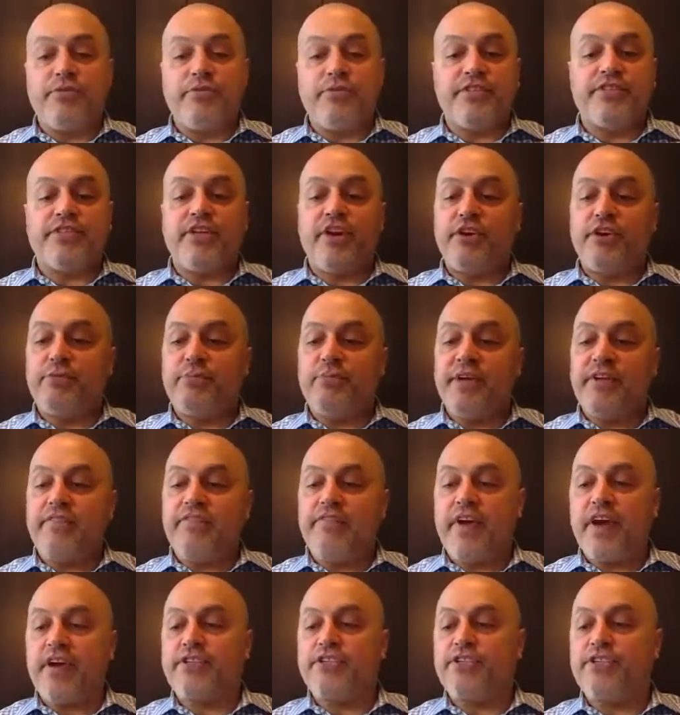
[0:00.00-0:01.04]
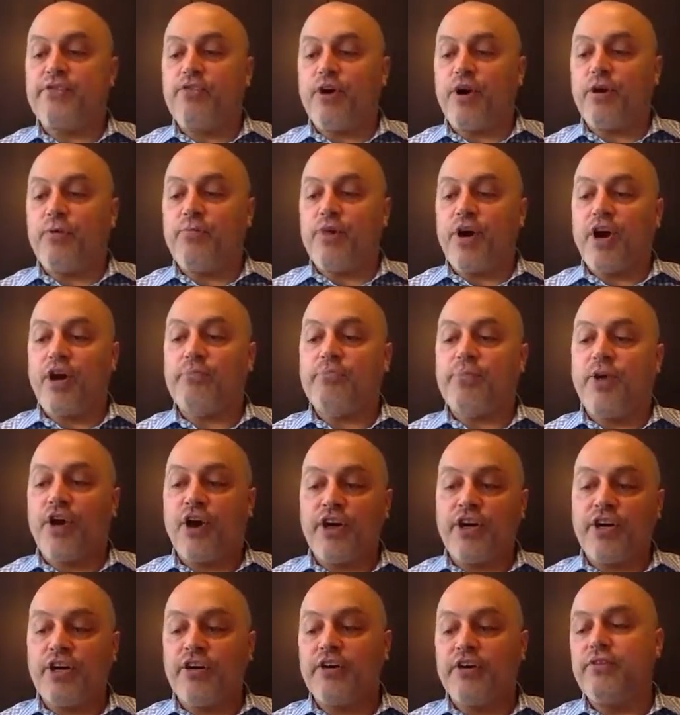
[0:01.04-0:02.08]
to be fair to
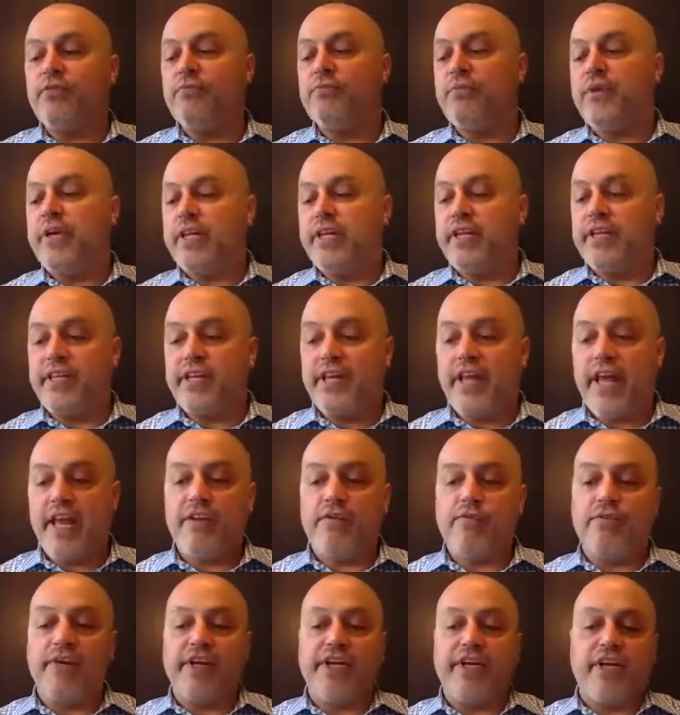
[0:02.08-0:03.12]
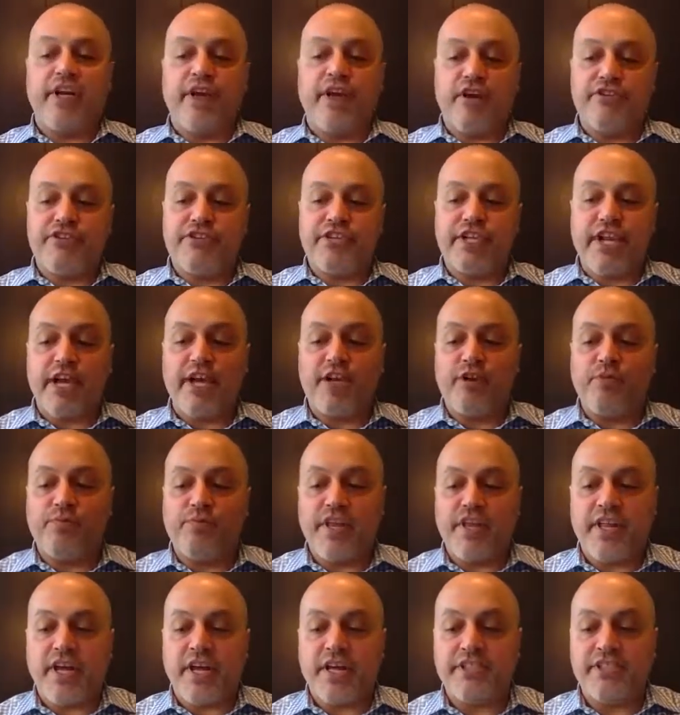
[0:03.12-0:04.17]
our partner, they
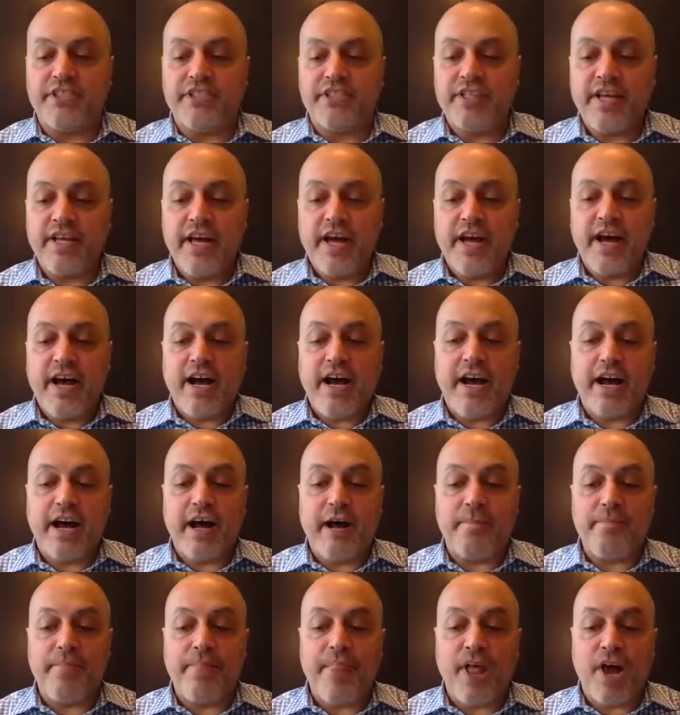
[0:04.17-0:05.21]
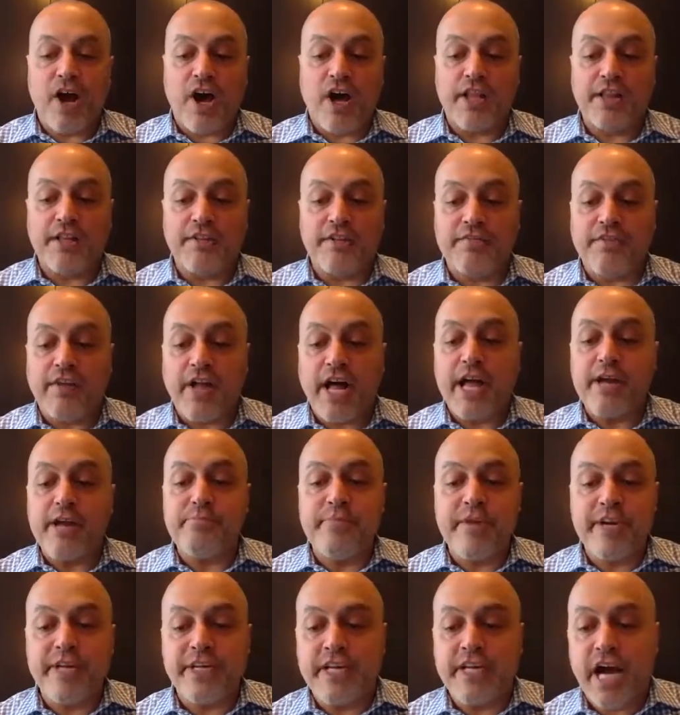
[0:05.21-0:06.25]
renegotiated with us on the
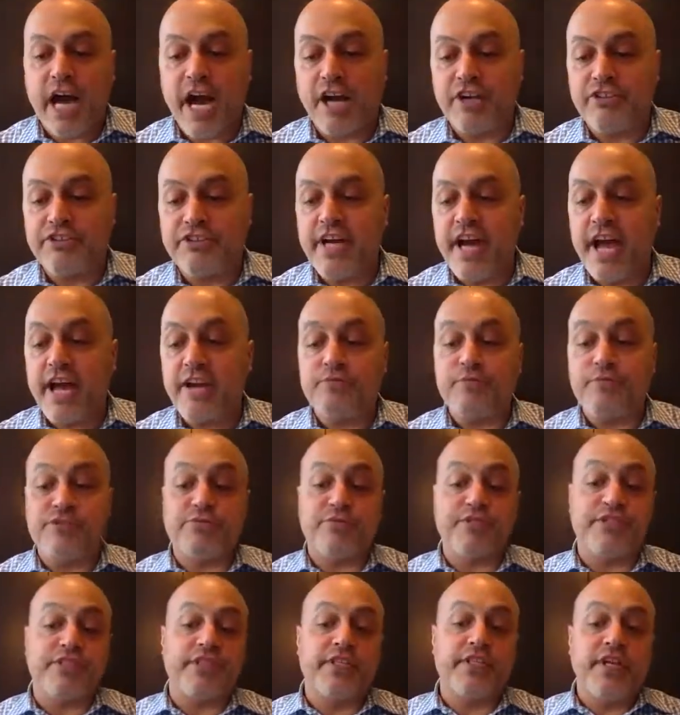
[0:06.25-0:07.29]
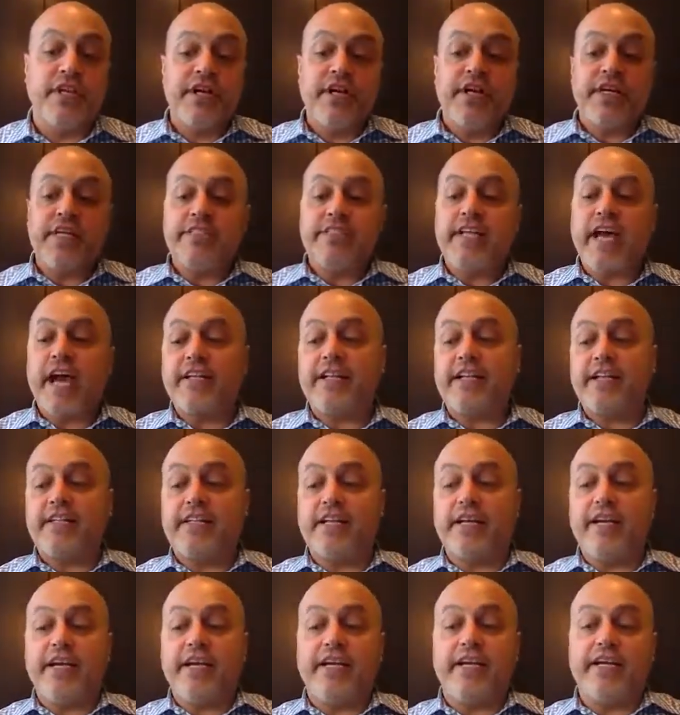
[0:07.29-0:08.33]
fly mid-contract, which was
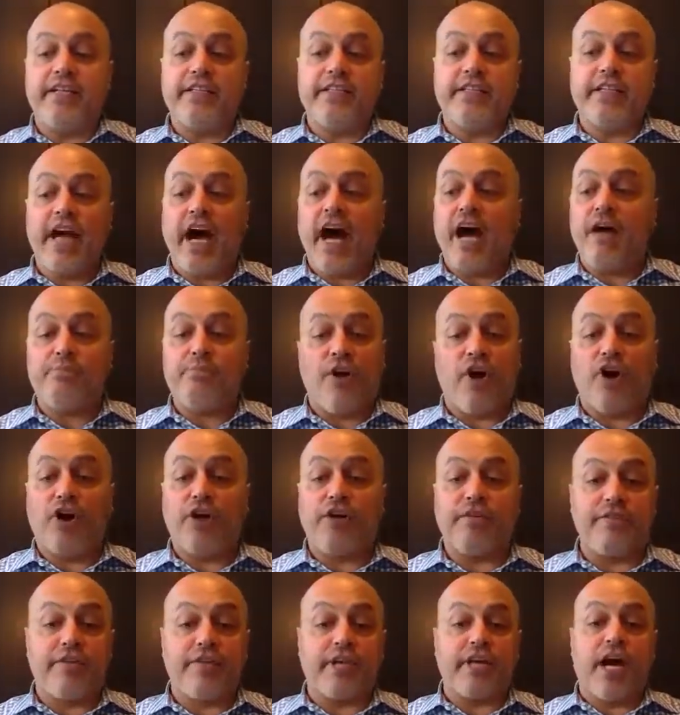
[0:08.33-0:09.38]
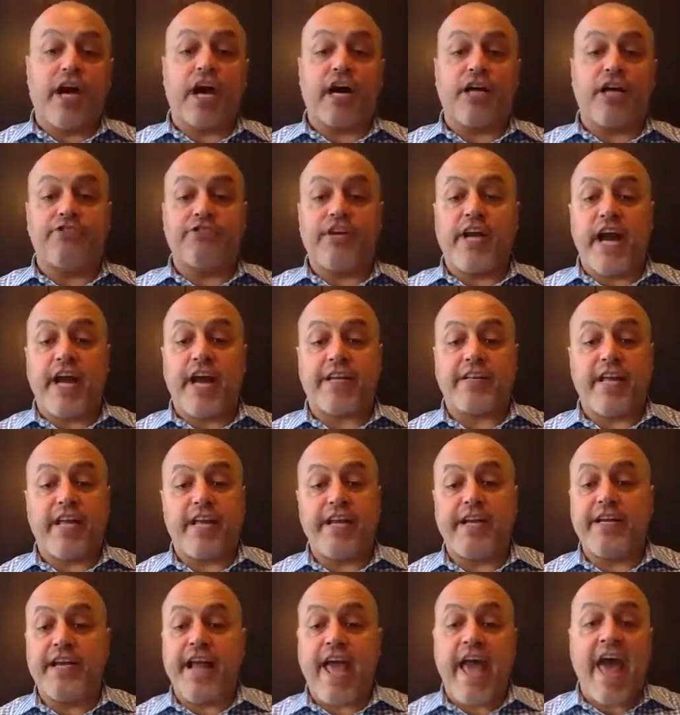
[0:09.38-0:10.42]
technically not part of the
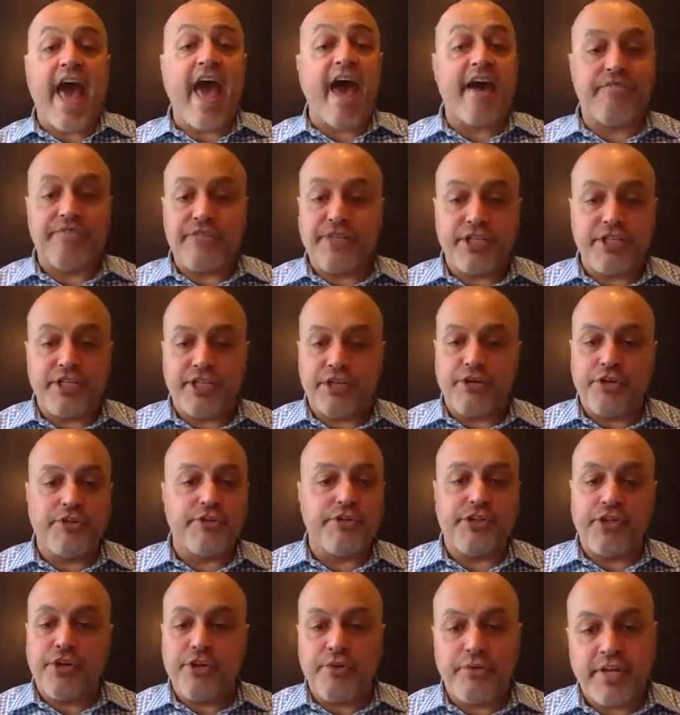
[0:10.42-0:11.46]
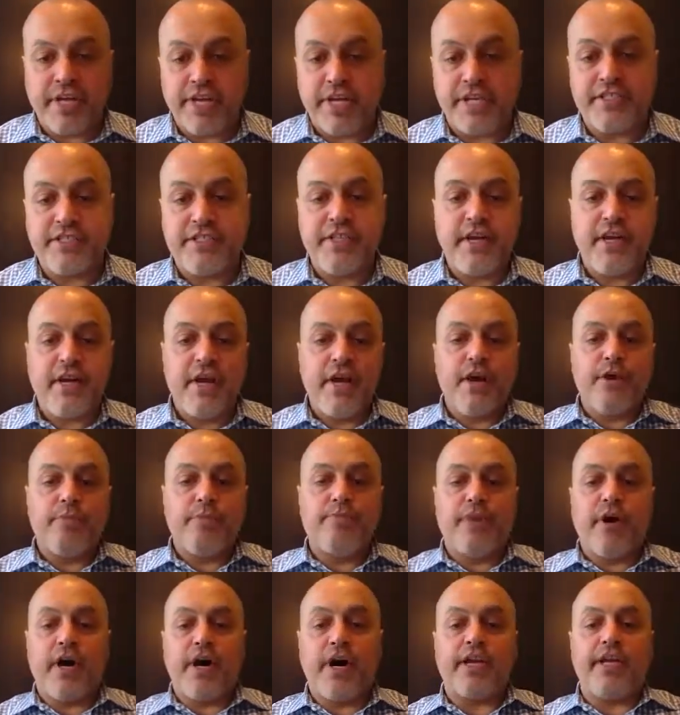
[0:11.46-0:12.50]
contract. They didn't have to do this,
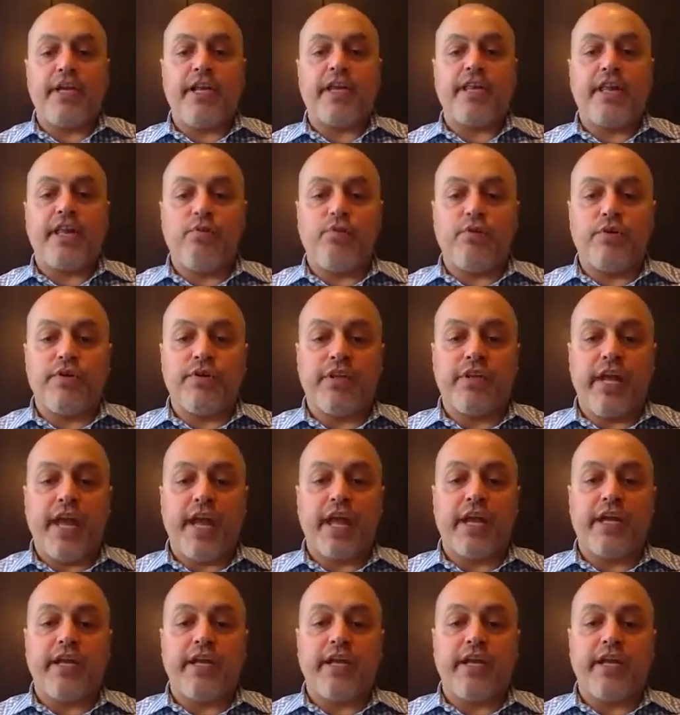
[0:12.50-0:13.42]
but they